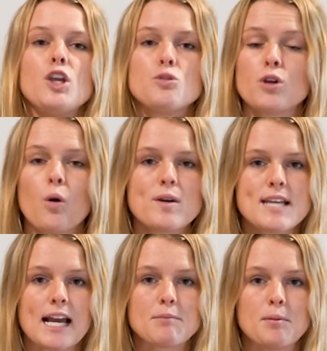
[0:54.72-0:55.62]
You can always
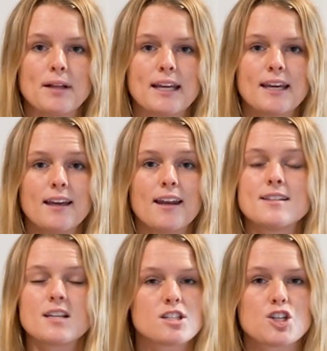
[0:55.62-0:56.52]
hang up a blanket, and
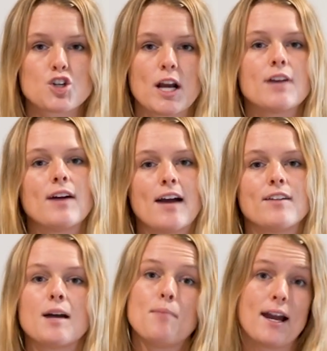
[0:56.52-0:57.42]
it does the trick of
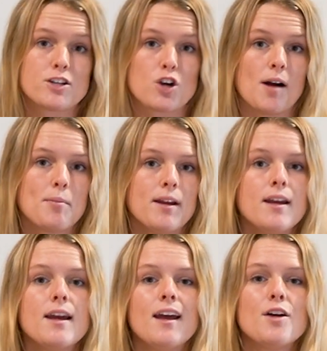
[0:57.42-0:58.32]
having a backdrop
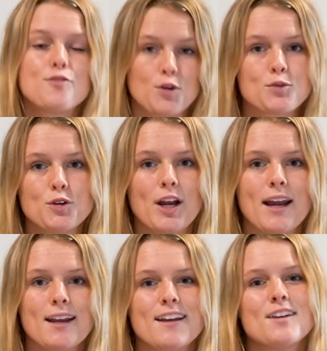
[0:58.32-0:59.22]
for free,
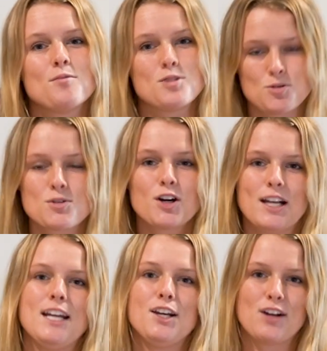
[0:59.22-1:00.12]
which was
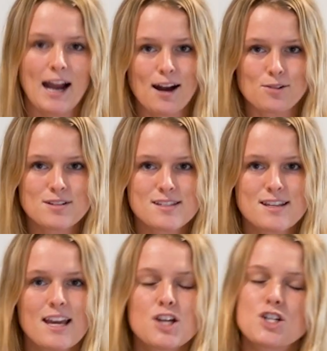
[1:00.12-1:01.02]
already in your house.
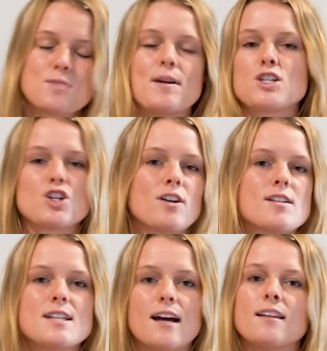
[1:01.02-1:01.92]
Just make sure
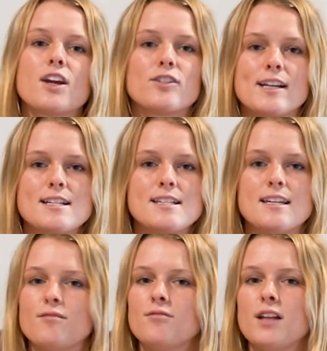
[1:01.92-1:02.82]
it's not like
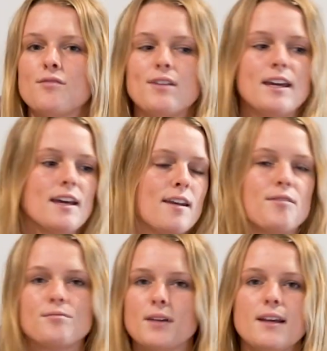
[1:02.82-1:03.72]
crazy and fluffy and